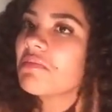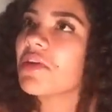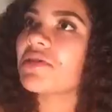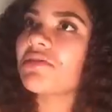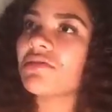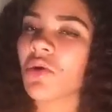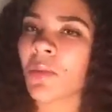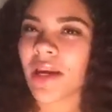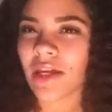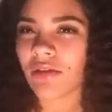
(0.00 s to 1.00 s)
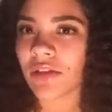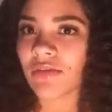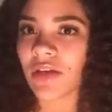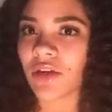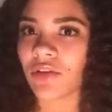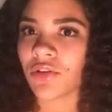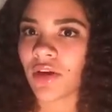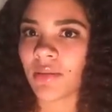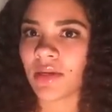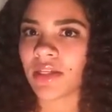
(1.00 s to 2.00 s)
There's nobody else living here, you know
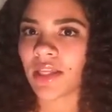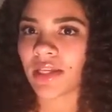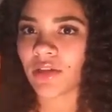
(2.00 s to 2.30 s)
what I mean?